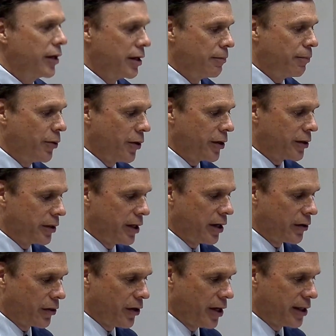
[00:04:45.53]
important our
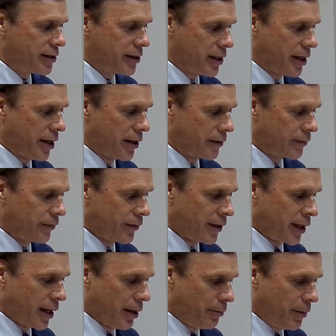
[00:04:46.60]
thoughts are,
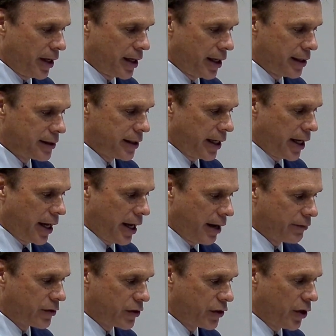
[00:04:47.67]
because they
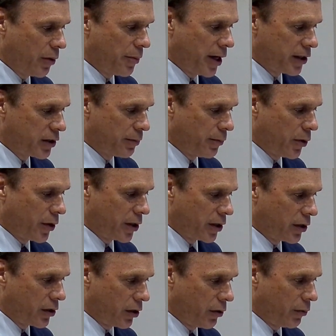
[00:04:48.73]
have so much more to
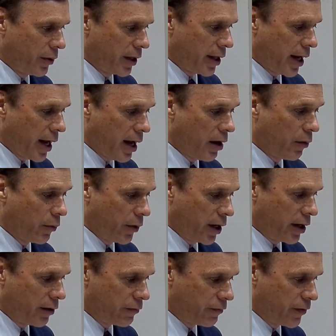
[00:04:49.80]
do with how we
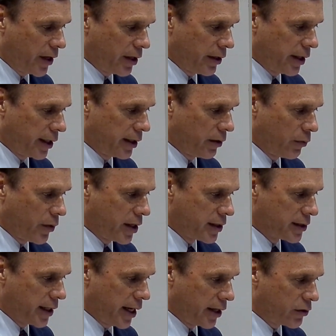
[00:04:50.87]
are feeling than what is
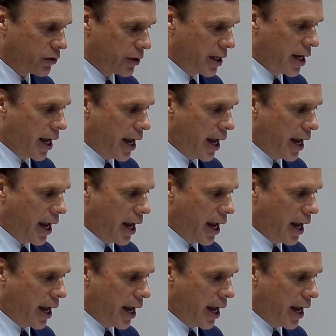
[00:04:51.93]
actually